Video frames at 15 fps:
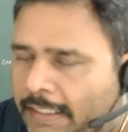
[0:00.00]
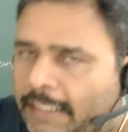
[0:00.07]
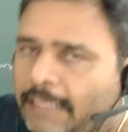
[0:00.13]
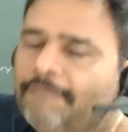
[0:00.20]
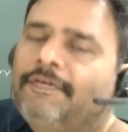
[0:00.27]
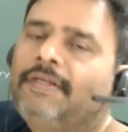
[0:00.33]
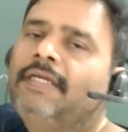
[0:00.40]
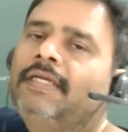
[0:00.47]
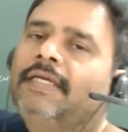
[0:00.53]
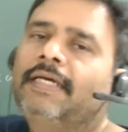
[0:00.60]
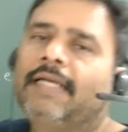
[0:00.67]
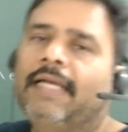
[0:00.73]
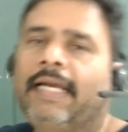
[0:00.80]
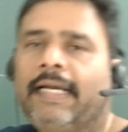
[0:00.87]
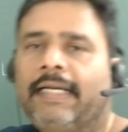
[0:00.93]
every
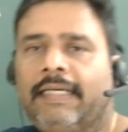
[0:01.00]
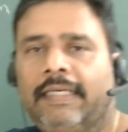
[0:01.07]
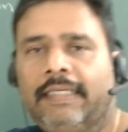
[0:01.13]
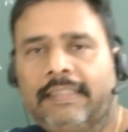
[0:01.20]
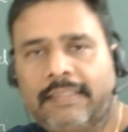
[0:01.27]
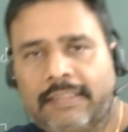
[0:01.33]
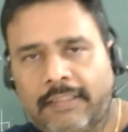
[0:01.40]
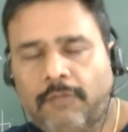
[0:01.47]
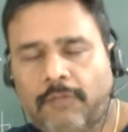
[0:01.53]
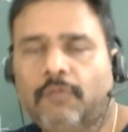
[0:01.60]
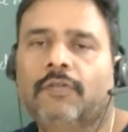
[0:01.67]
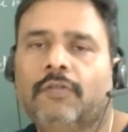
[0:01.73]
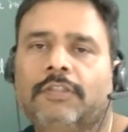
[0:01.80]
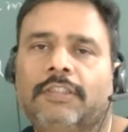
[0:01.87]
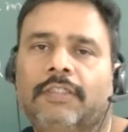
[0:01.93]
year at least 2
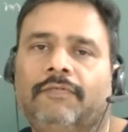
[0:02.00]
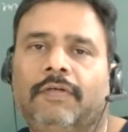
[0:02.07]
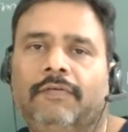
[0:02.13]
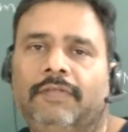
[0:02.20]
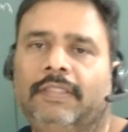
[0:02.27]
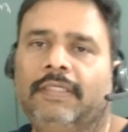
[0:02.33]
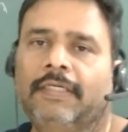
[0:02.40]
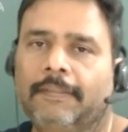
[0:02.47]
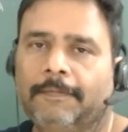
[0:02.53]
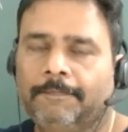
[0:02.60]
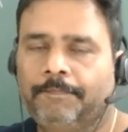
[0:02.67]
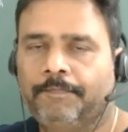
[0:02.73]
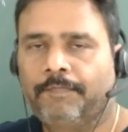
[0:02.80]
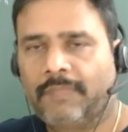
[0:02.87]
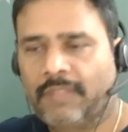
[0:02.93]
questions will be there.
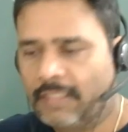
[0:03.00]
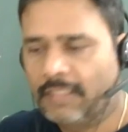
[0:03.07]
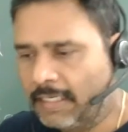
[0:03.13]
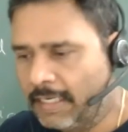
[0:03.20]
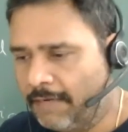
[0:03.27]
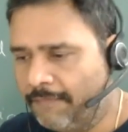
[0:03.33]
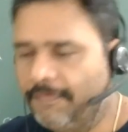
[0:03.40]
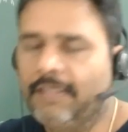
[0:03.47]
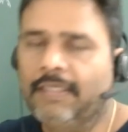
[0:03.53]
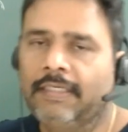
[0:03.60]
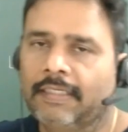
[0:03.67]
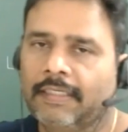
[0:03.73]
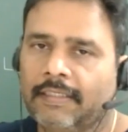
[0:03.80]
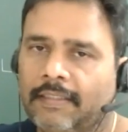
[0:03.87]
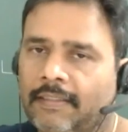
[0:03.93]
Every
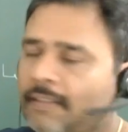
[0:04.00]
year.